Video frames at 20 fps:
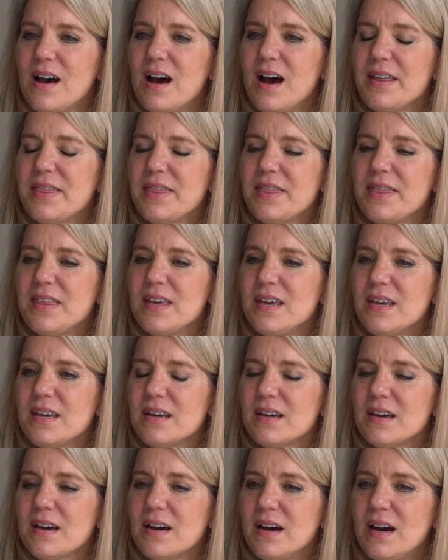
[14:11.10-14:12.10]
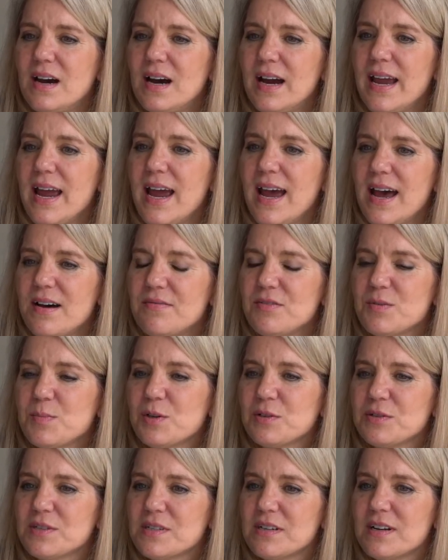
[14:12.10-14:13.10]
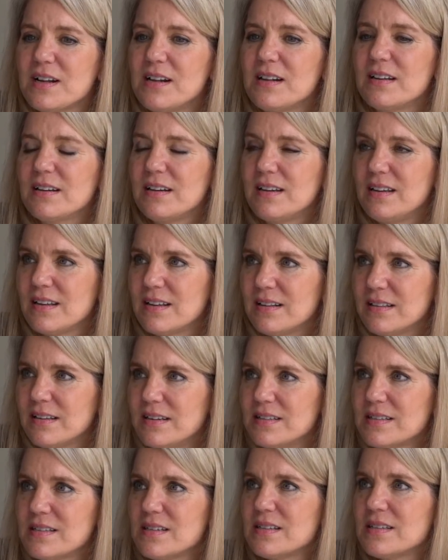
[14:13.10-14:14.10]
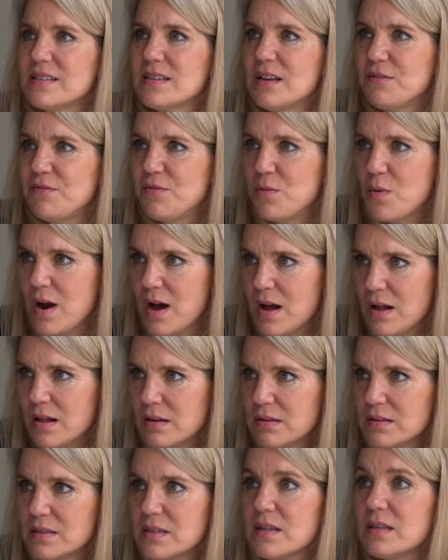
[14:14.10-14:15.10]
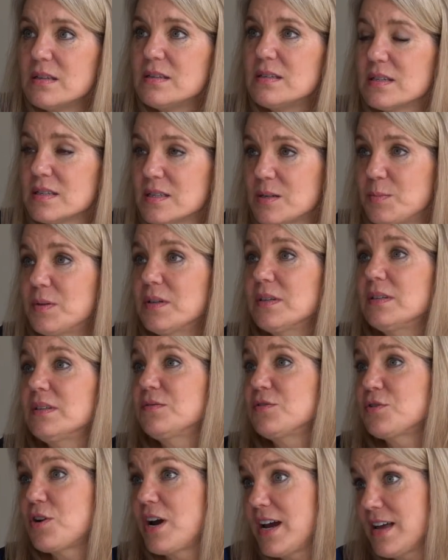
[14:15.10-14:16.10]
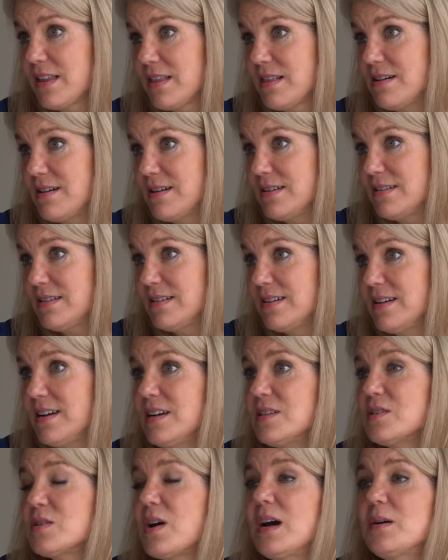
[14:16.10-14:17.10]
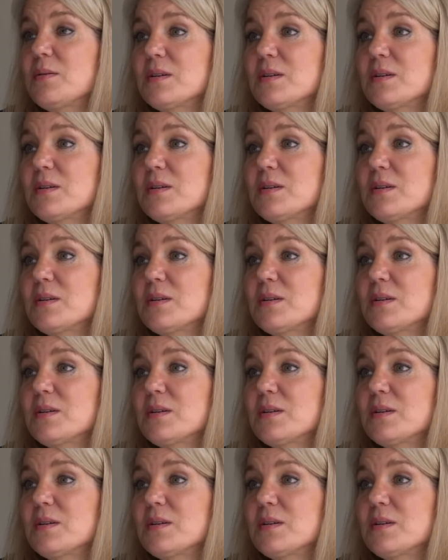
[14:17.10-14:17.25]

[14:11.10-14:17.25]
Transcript: I think I have a personality that lends itself well to the discipline of triathlon. So I